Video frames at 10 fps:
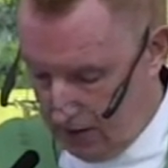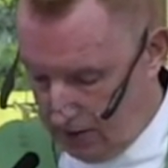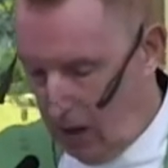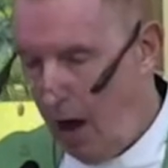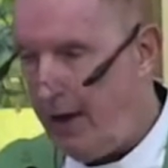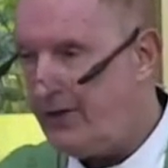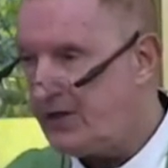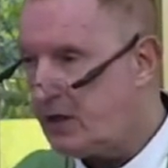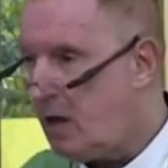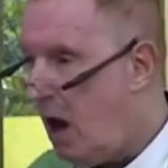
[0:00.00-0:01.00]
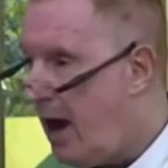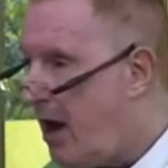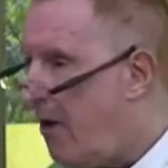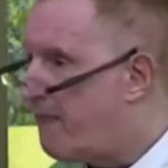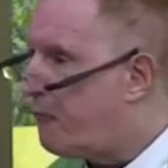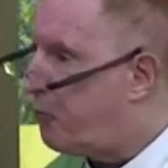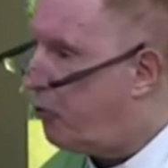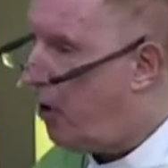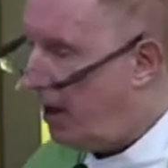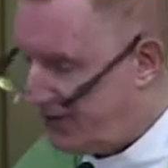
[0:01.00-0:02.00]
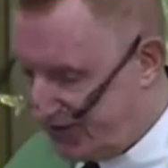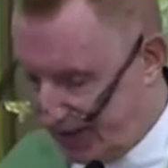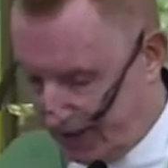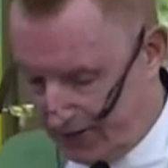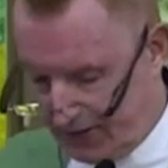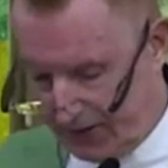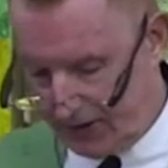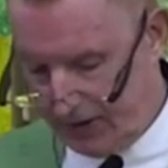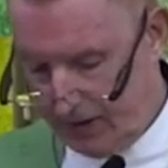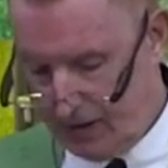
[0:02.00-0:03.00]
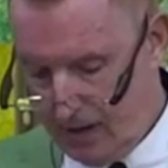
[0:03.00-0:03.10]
God is a God of process.